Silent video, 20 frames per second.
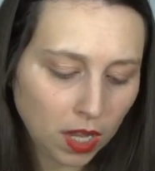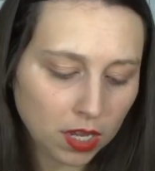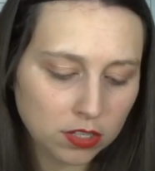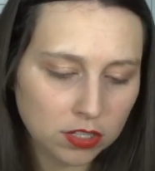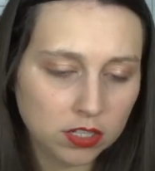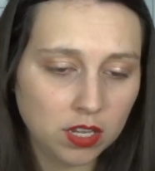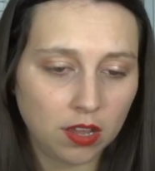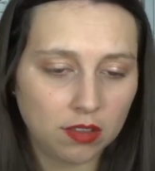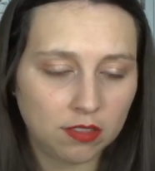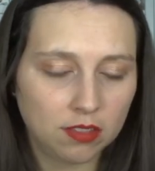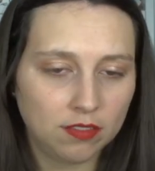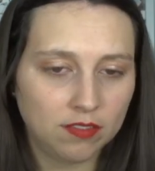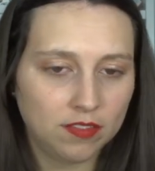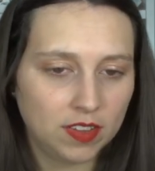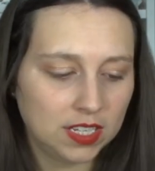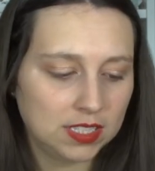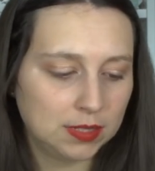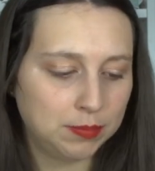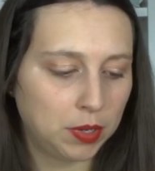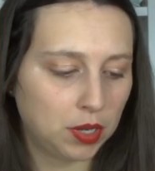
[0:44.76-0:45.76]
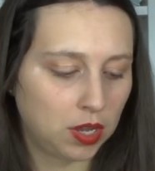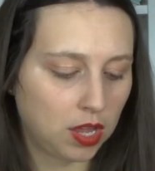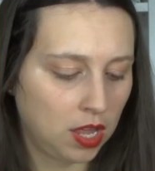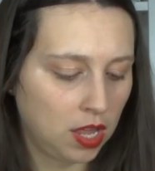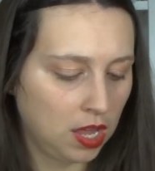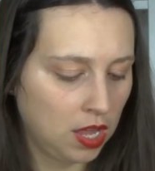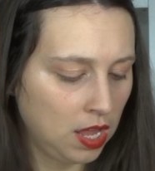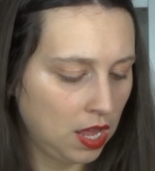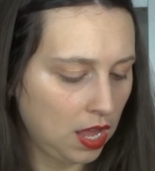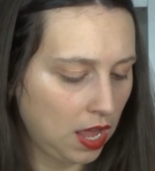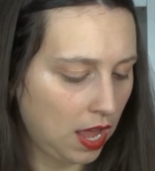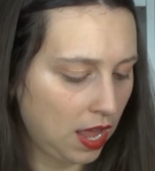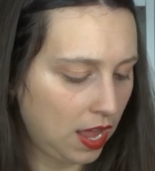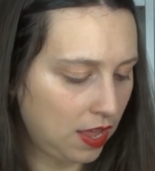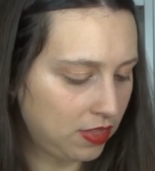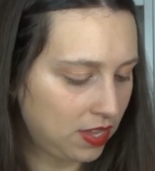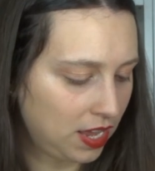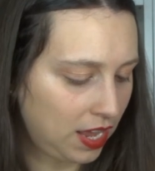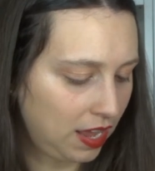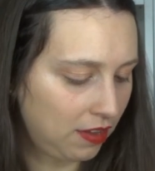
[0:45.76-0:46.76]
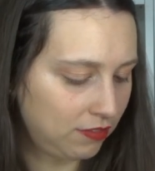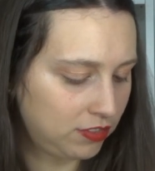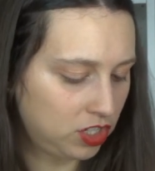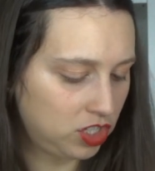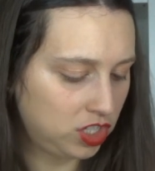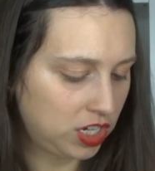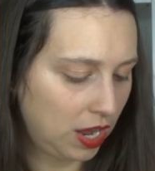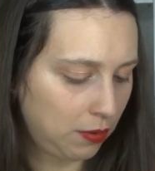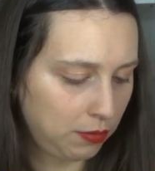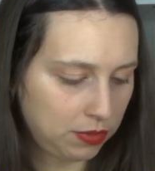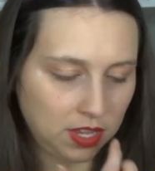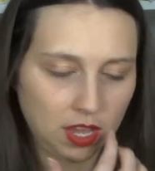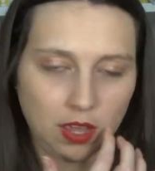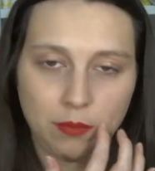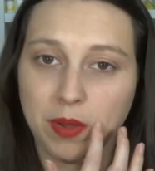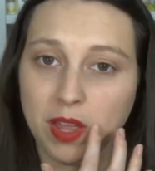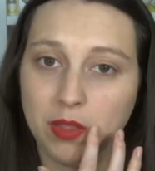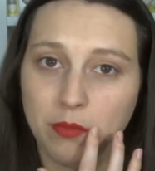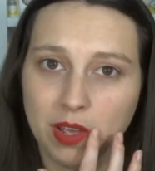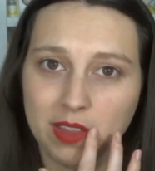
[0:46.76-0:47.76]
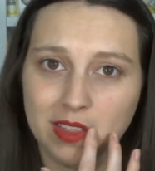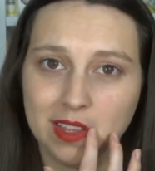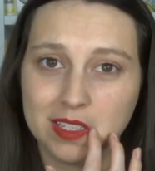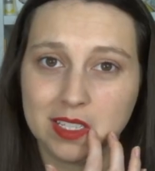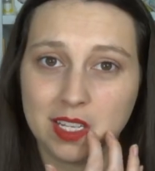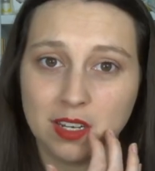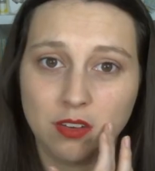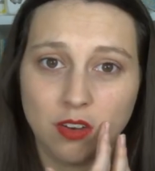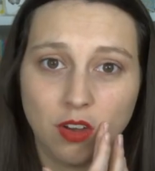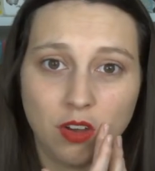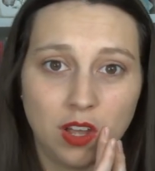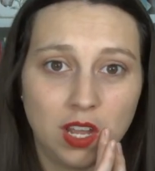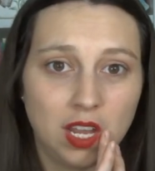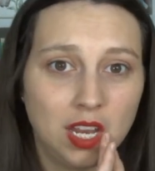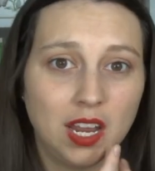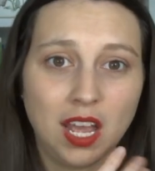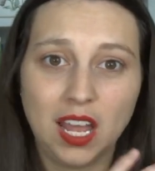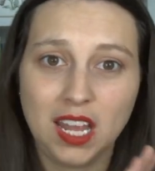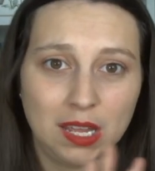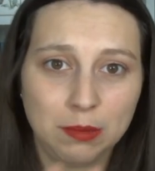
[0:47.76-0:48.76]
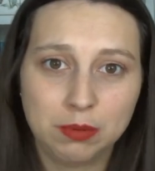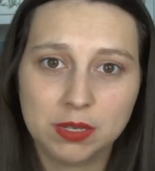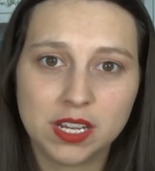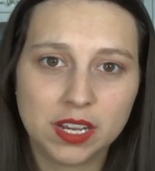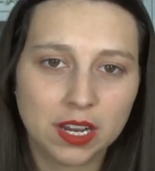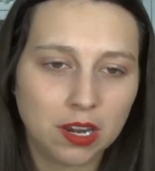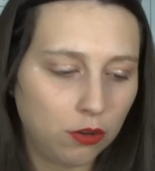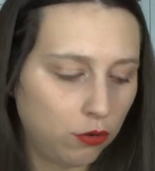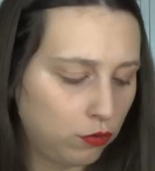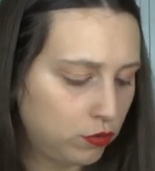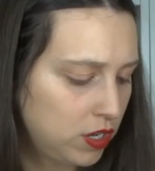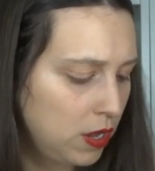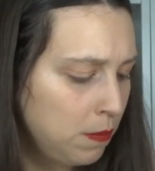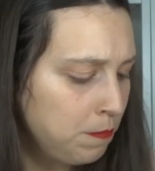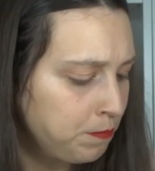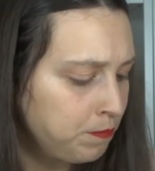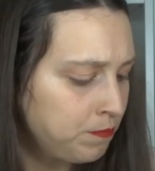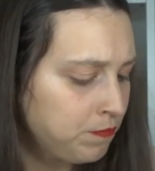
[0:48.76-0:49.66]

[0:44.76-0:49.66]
So the first book that I have to share with you, by the way, these are not in any particular order.